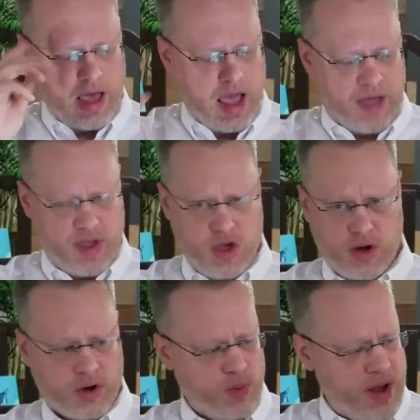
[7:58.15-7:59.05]
And then you
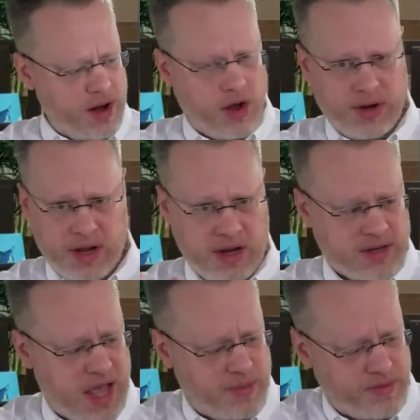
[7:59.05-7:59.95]
can read it on any
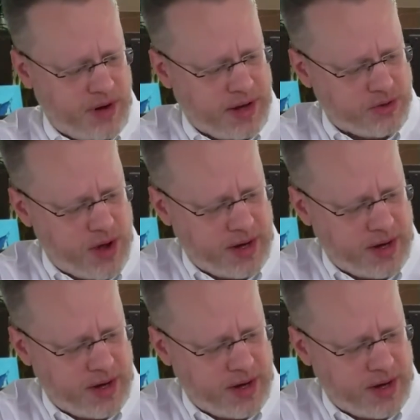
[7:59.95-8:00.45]
type of electronic